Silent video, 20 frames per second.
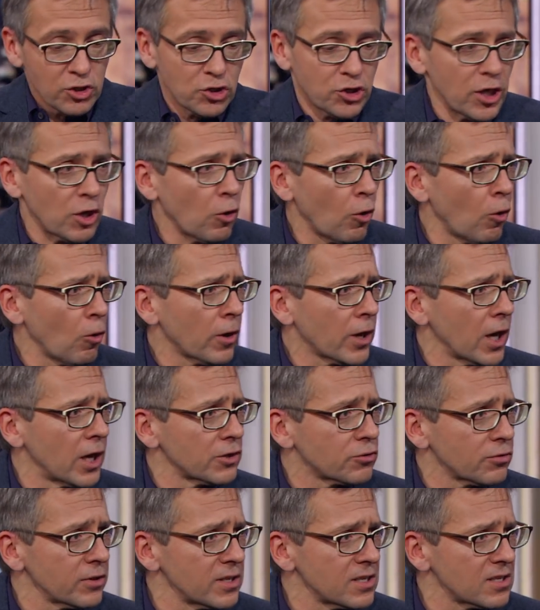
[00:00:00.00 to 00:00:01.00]
shithole
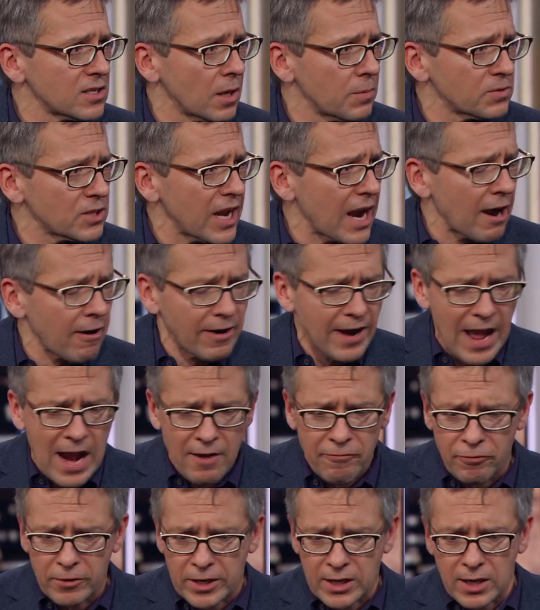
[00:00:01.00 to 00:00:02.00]
countries, sub-Saharan
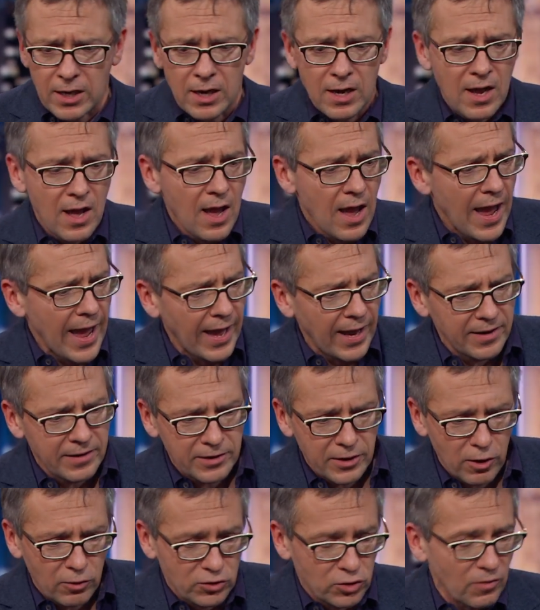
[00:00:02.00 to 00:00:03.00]
Africa, and,
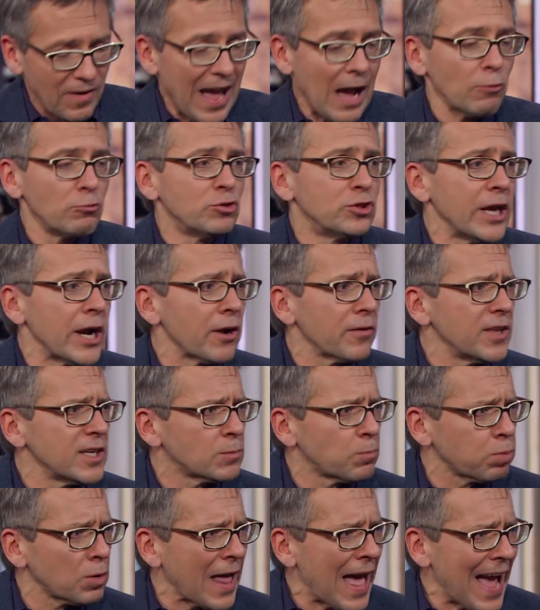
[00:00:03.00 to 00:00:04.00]
you know, sort of how dare
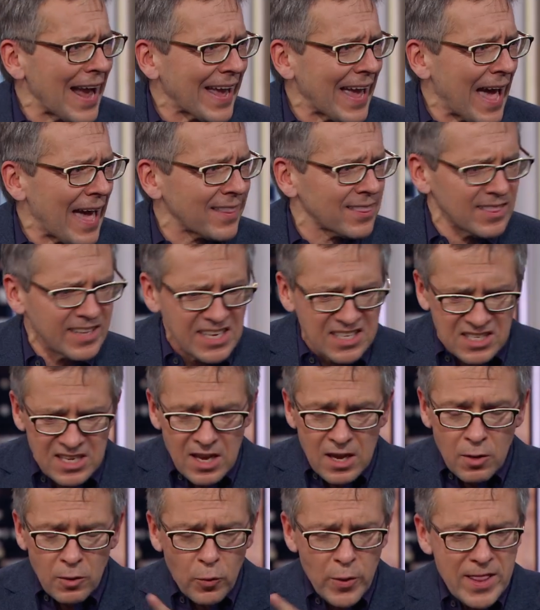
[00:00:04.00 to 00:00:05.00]
these black athletes,
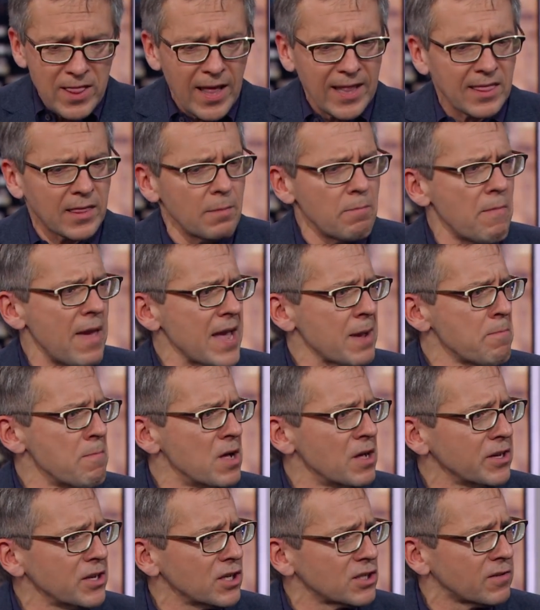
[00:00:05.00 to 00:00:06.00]
we let them make
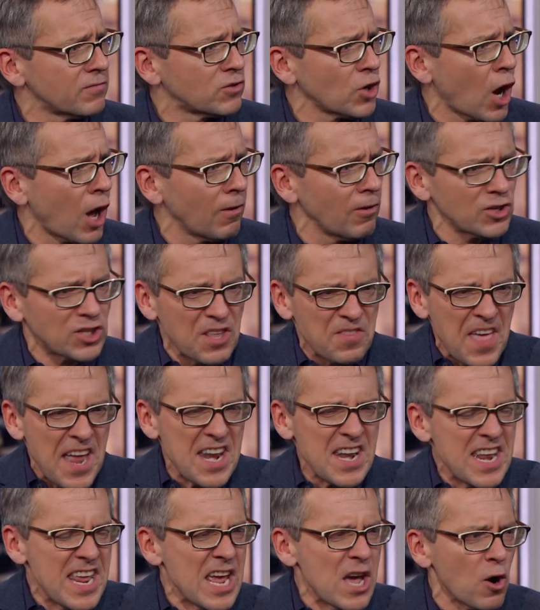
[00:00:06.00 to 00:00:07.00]
millions of dollars and they
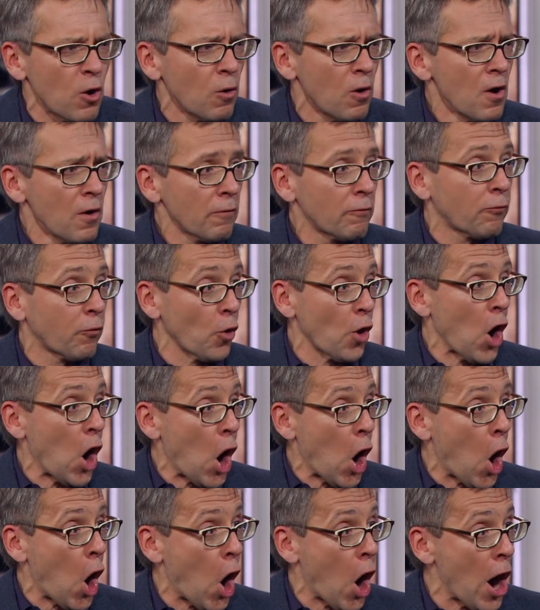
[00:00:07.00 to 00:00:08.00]
kneel for
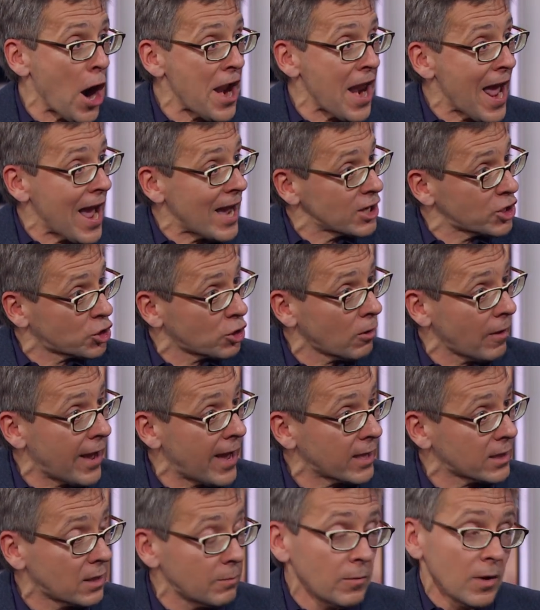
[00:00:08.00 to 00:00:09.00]
our national
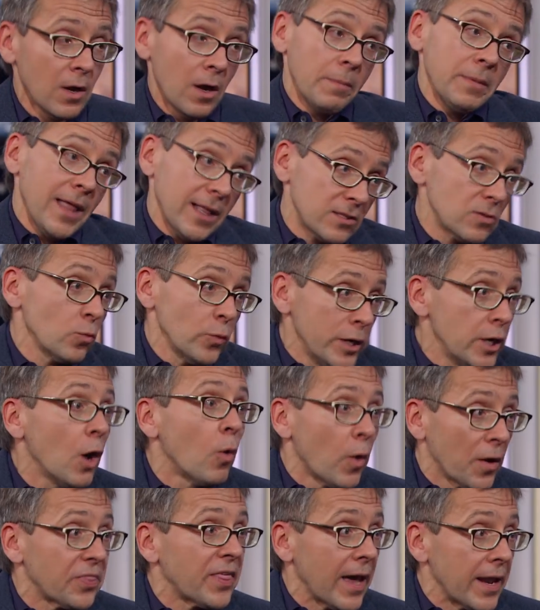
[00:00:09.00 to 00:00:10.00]
anthem. I mean, that's, we know
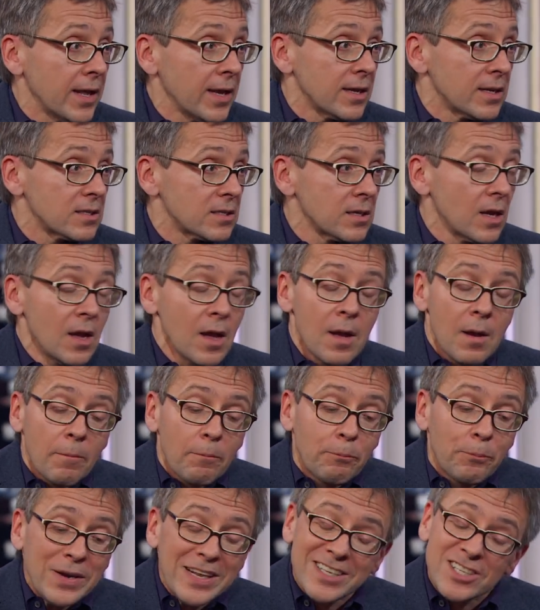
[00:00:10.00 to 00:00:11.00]
what that is. Right.
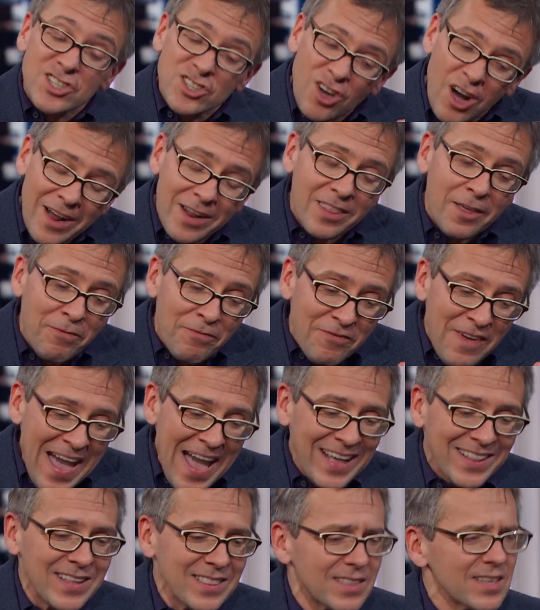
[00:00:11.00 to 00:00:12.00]
But it's not, the
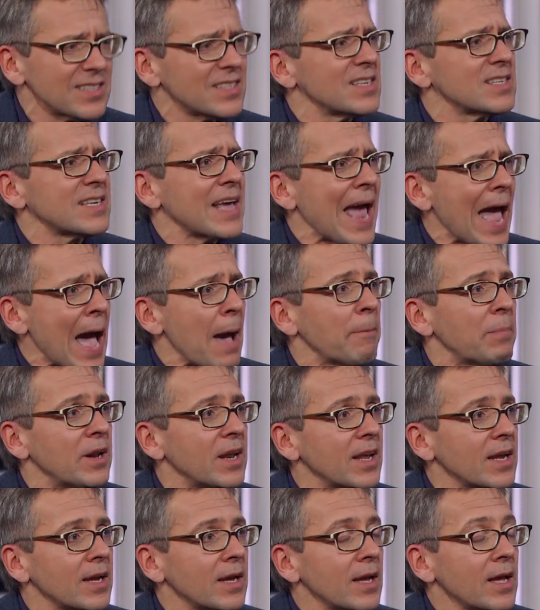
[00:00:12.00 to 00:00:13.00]
fact that this is
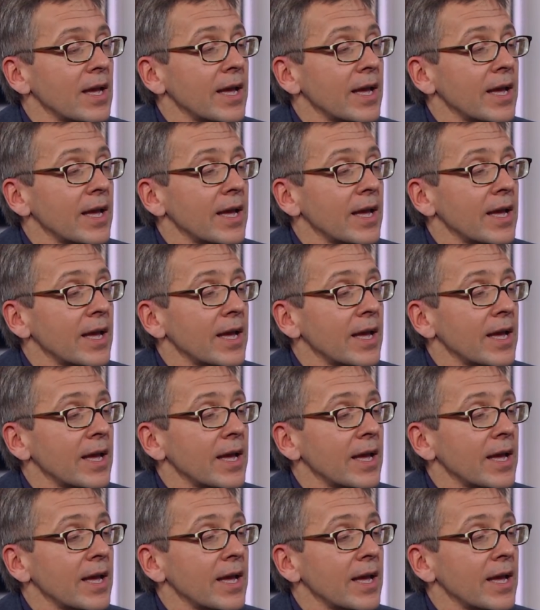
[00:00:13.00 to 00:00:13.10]
happening